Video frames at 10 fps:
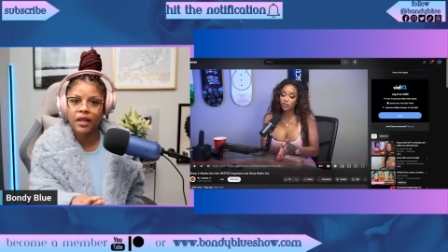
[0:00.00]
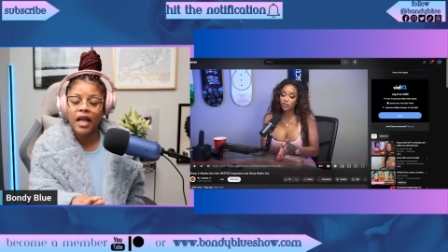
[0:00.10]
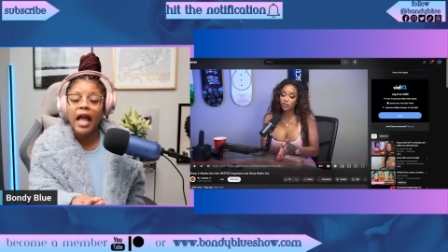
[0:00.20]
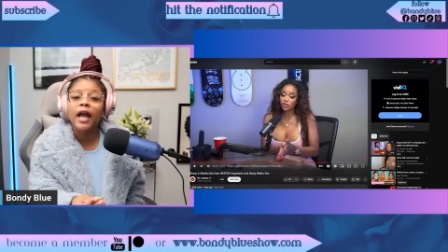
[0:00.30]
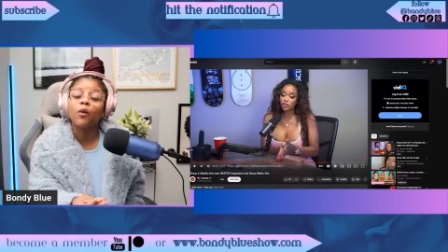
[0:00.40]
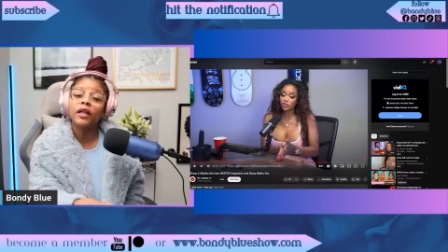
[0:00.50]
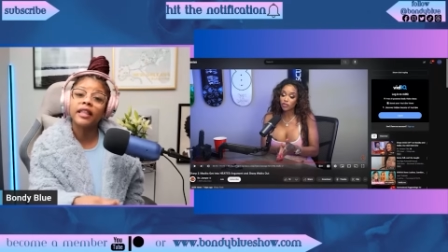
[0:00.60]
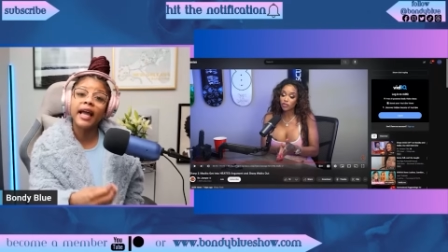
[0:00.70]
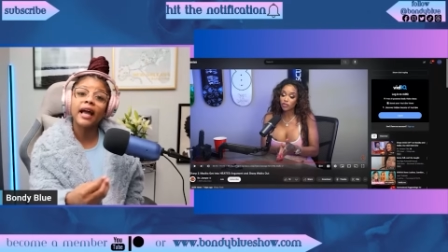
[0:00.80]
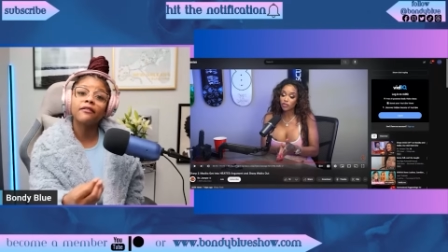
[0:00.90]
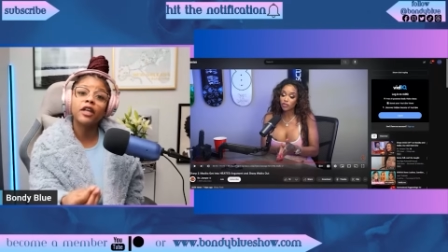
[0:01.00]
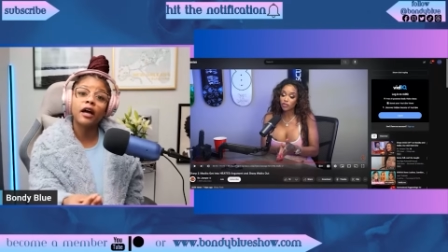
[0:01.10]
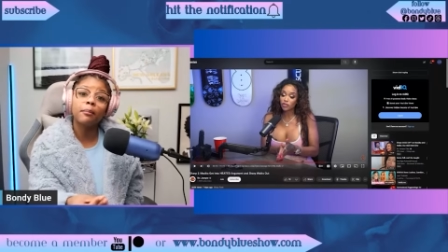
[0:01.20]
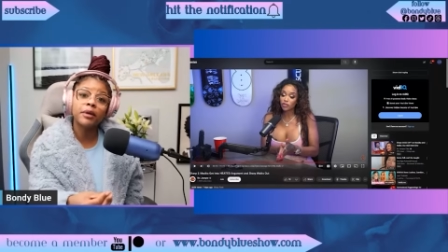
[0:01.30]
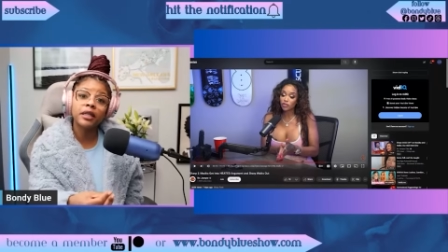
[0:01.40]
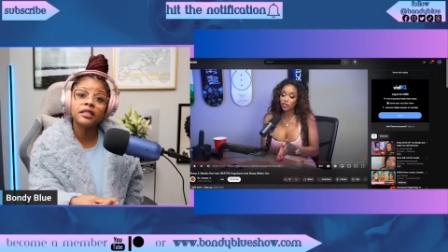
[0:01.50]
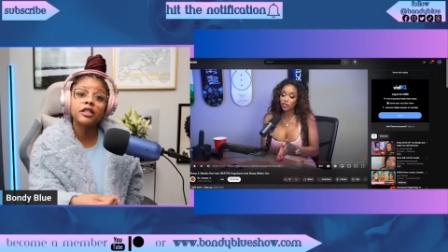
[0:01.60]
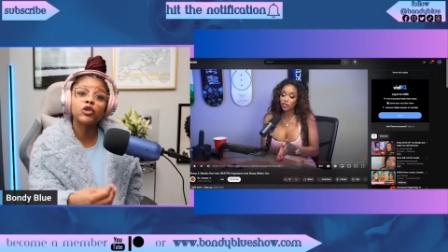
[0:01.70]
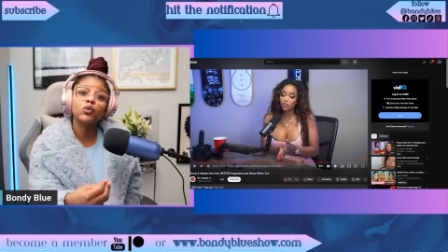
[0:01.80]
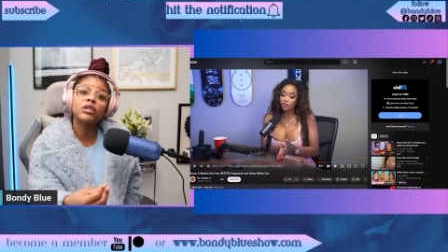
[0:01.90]
And when they have the ability
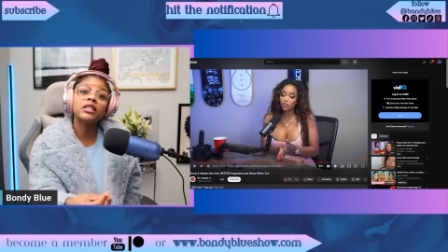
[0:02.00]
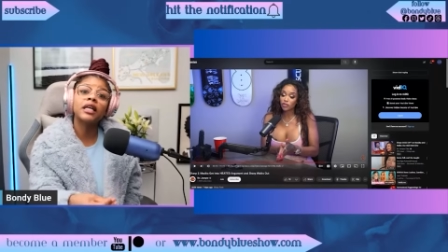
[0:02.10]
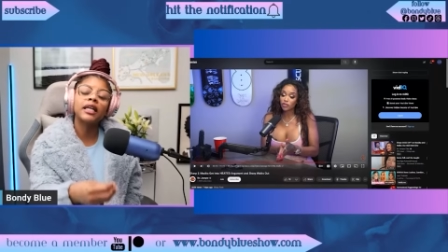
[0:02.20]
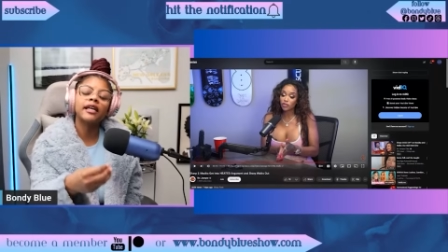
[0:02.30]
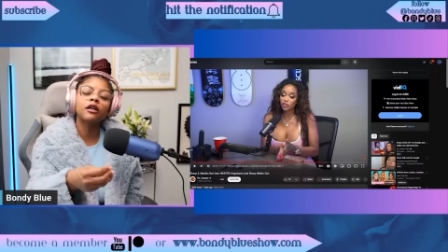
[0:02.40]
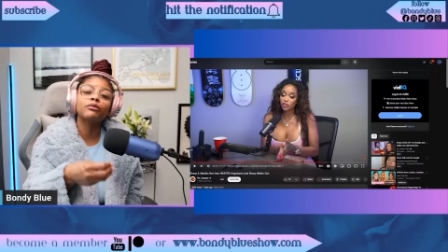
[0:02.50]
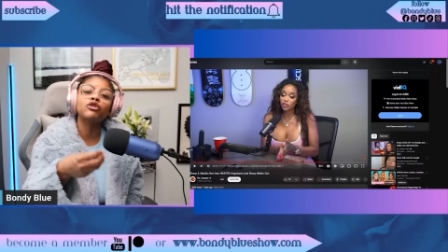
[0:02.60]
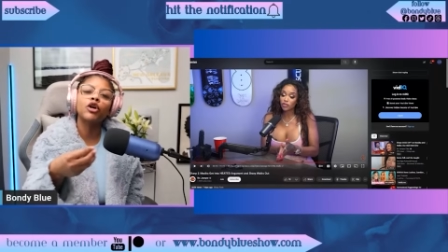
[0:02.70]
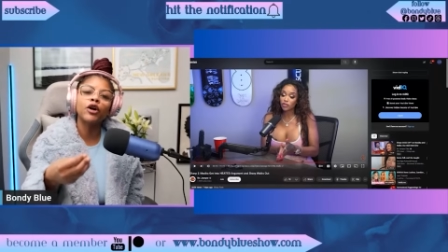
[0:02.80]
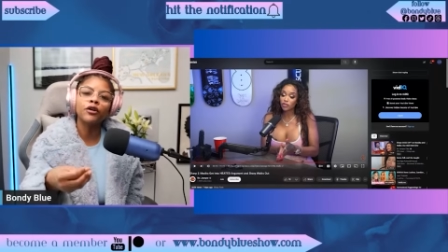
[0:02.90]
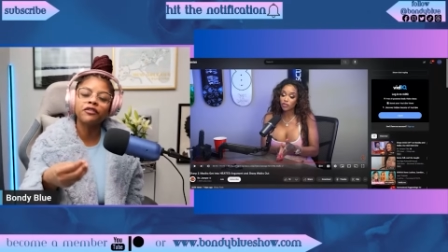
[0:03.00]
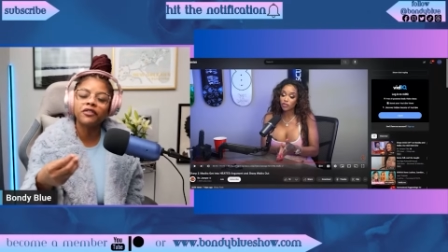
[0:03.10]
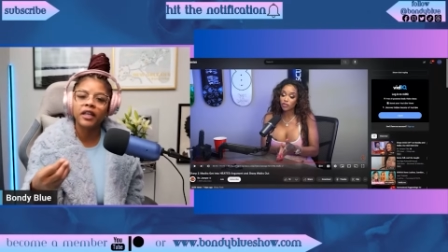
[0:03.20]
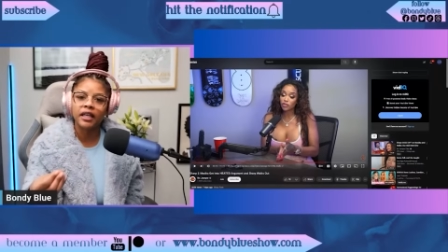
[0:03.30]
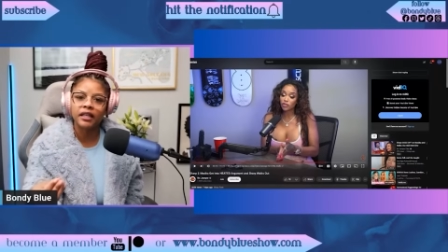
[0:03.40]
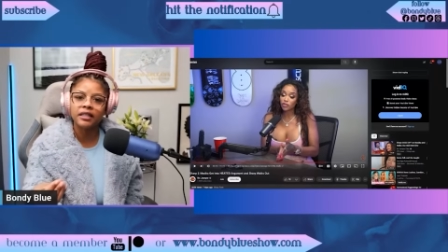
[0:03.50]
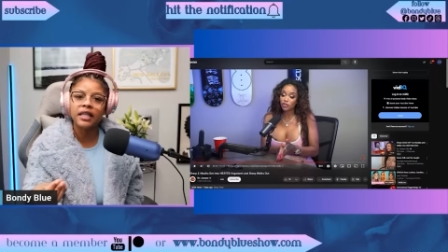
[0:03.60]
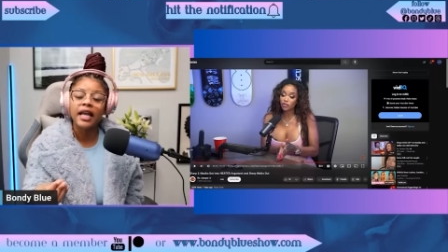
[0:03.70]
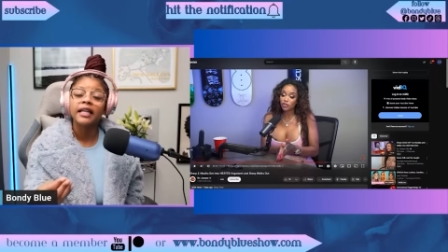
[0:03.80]
to sit and observe things,